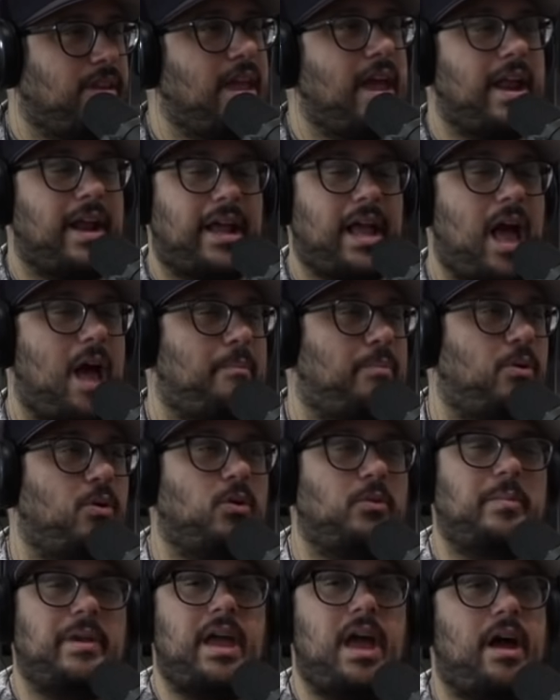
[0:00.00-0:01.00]
Yeah, and a guy
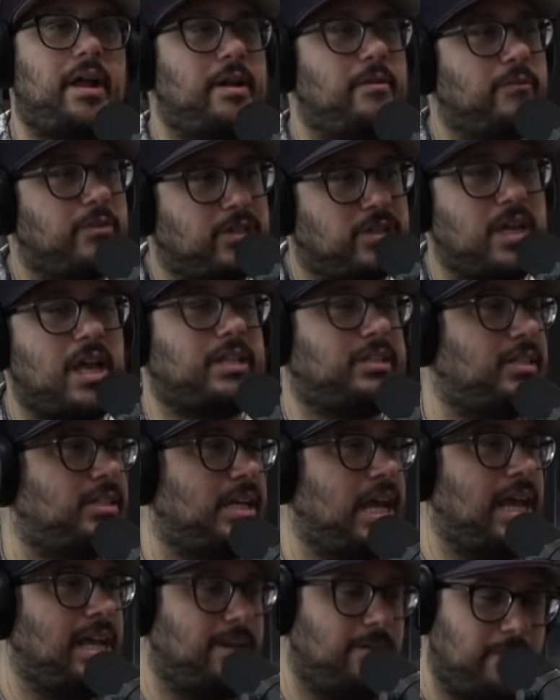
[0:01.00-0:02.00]
pulled me out and
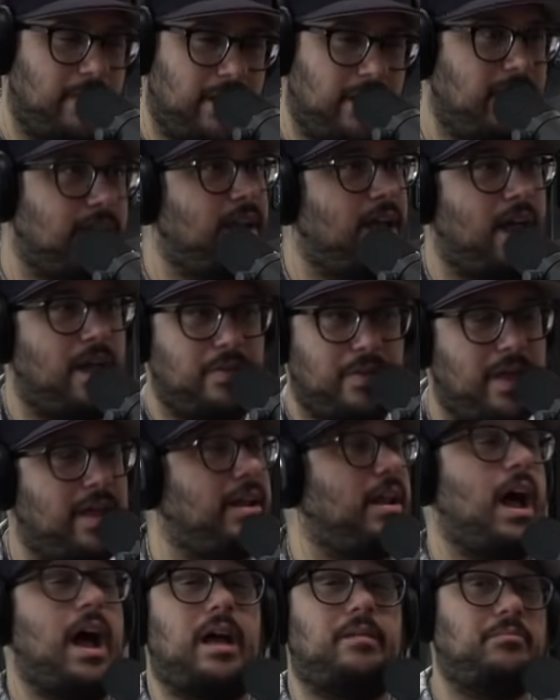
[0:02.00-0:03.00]
resuscitated me, and, and
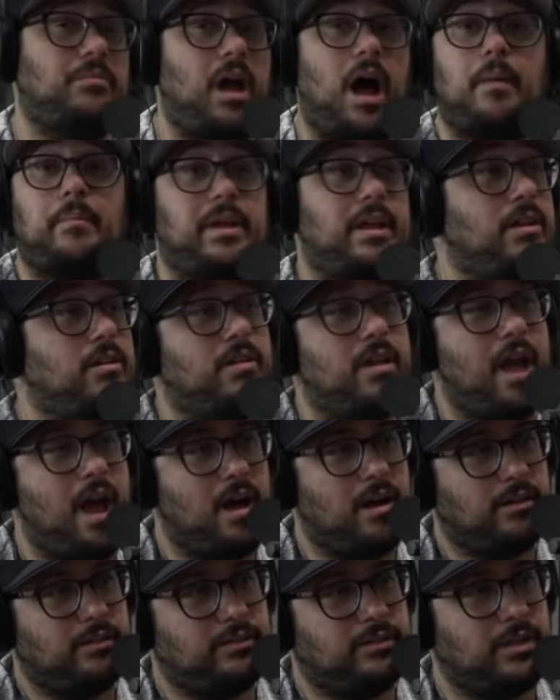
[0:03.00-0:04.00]
then I'm, I'm here
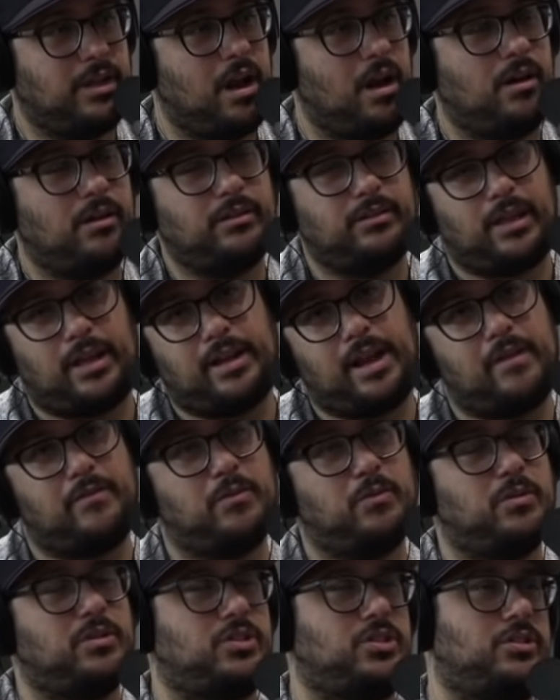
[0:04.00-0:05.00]
now. You know, like,
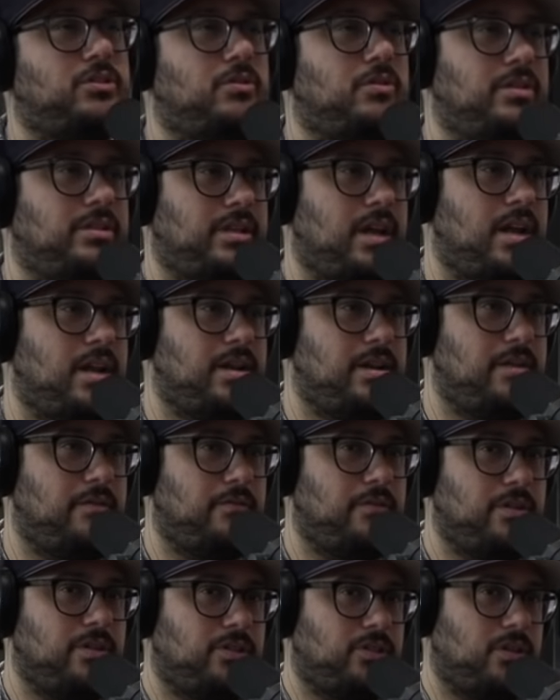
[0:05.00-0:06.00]
everyone's story's kind of
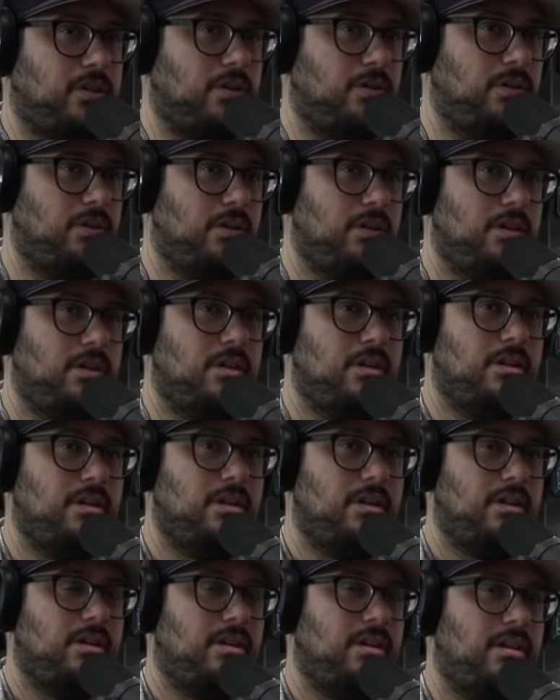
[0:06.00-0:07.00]
different. So,
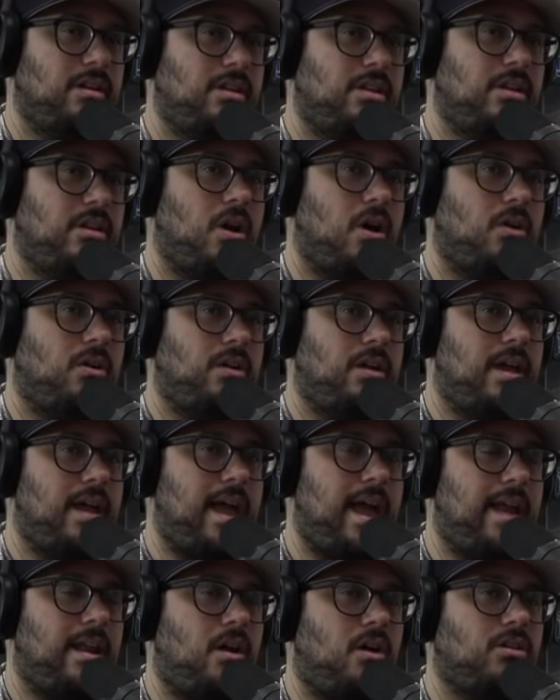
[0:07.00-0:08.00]
you know,
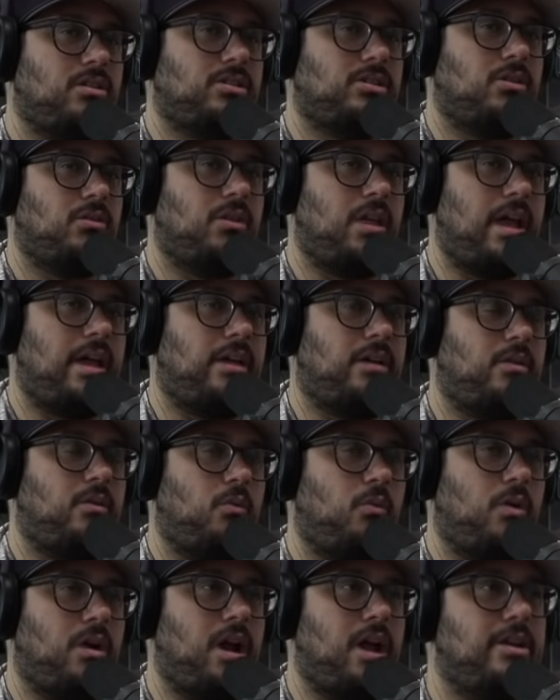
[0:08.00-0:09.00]
and also, like,
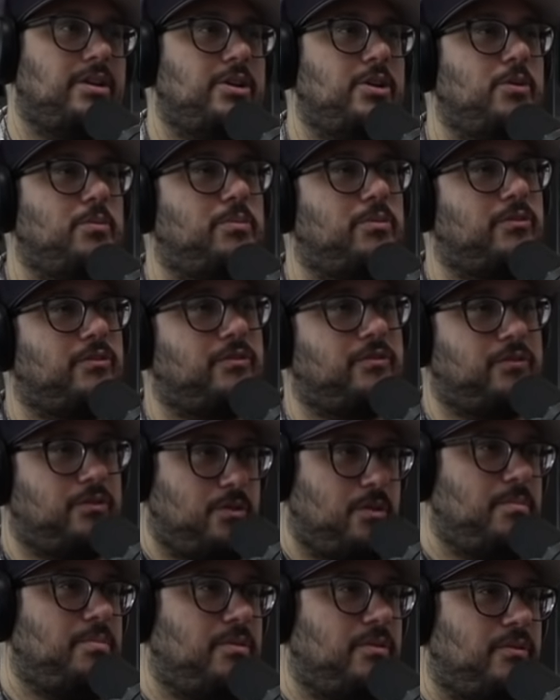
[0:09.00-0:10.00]
what I do pr
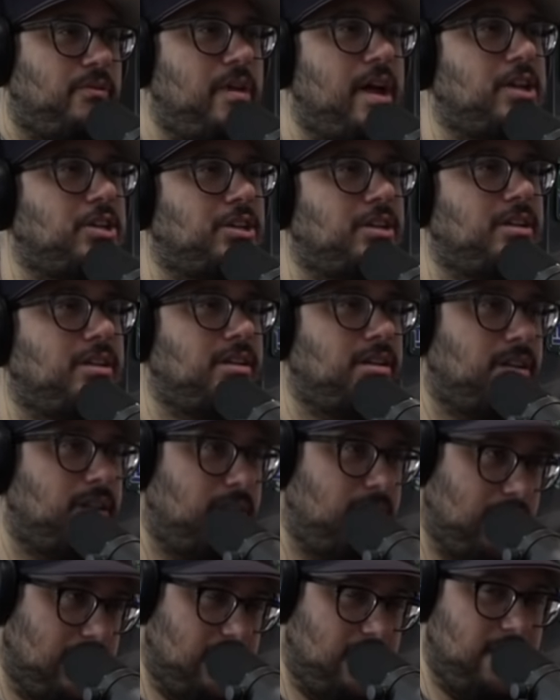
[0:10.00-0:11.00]
for a profession
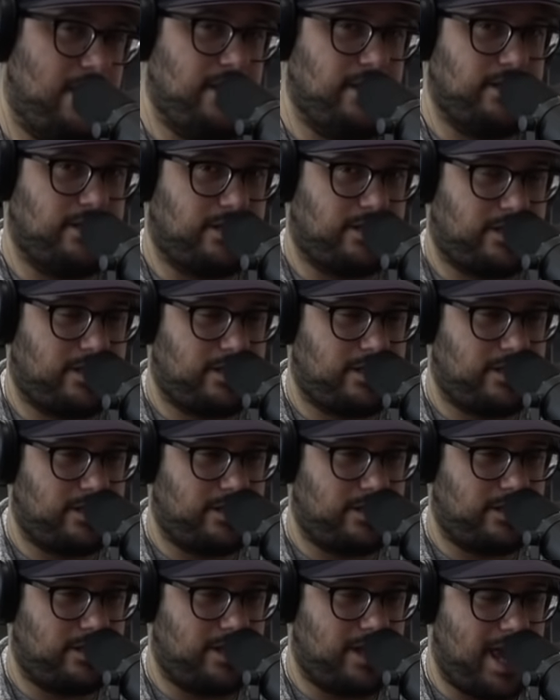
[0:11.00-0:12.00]
is
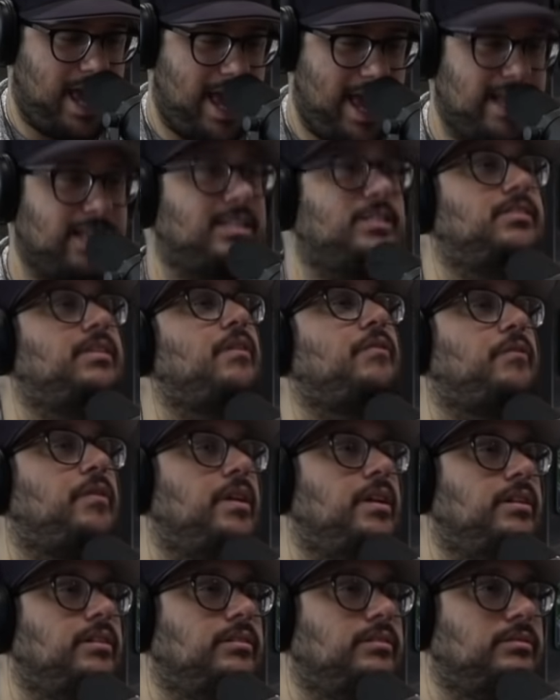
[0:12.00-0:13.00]
it's
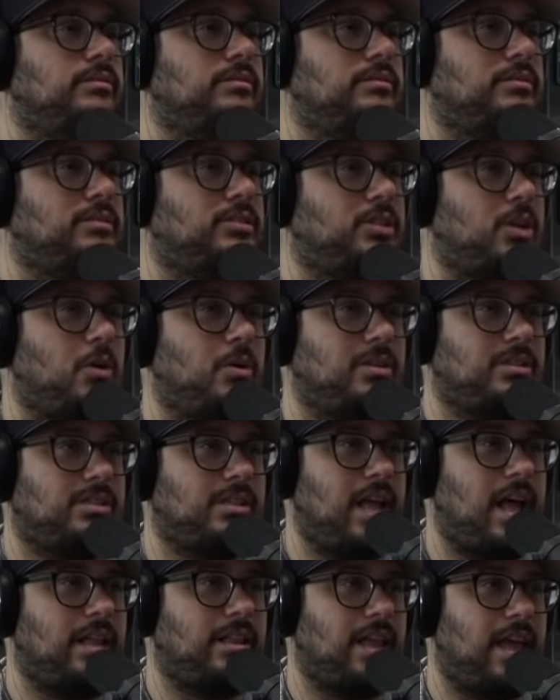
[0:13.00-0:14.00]
different. So mm-hmm. it's
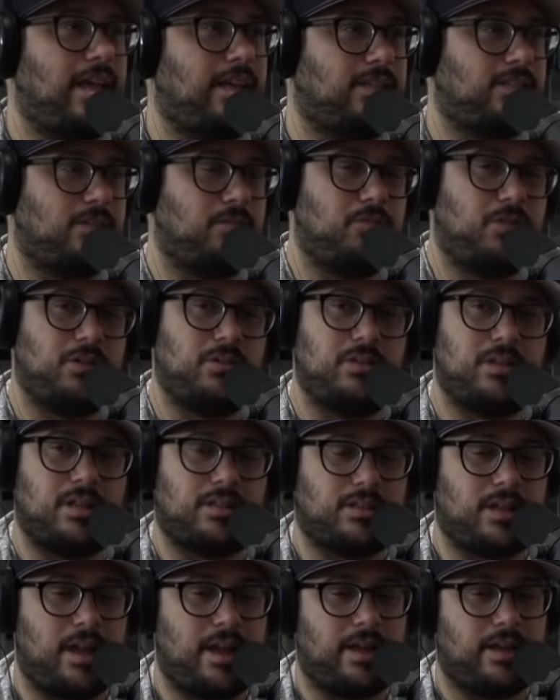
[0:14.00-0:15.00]
not like some dude that's
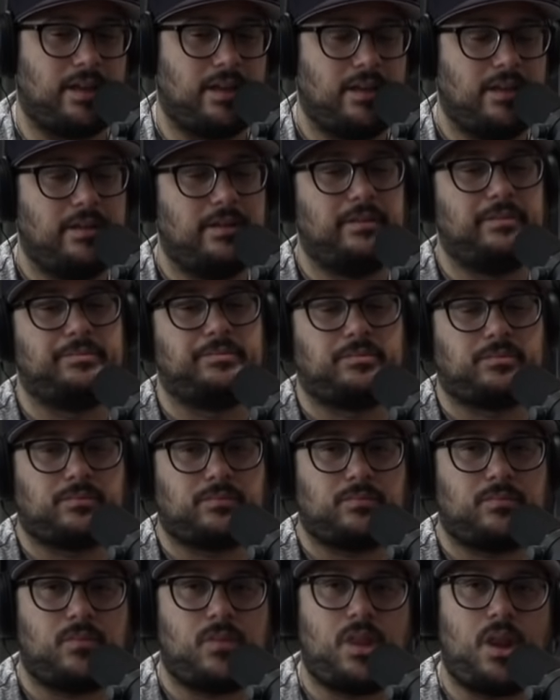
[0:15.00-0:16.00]
like,
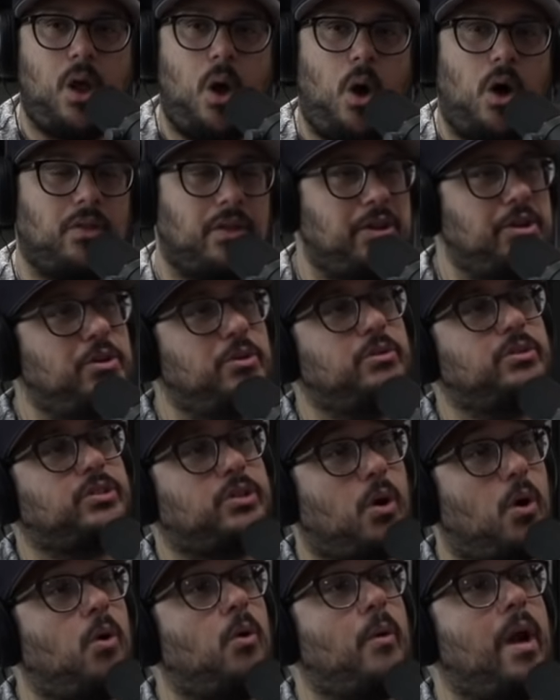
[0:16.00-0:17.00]
all they do is
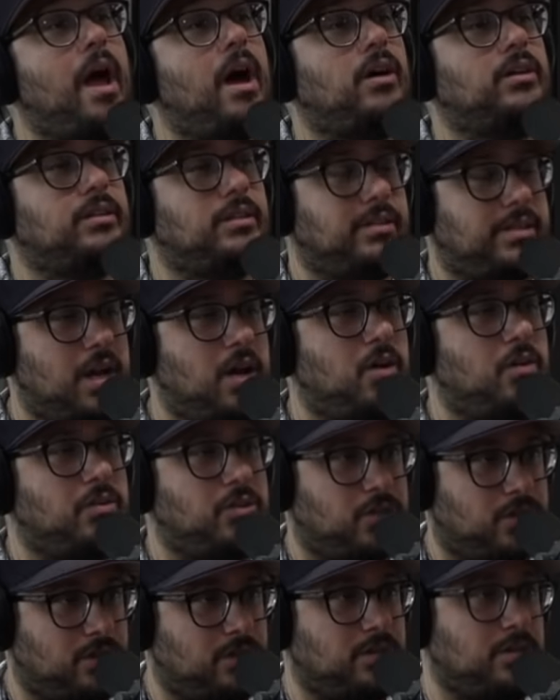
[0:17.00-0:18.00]
go around and tell
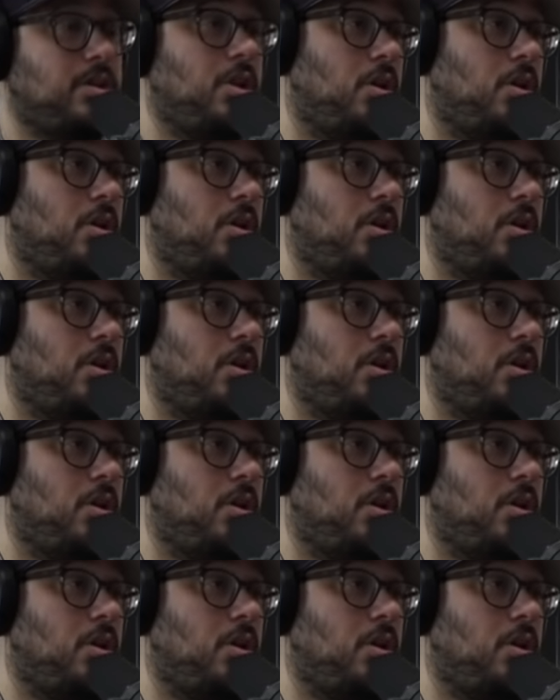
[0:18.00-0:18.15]
the, you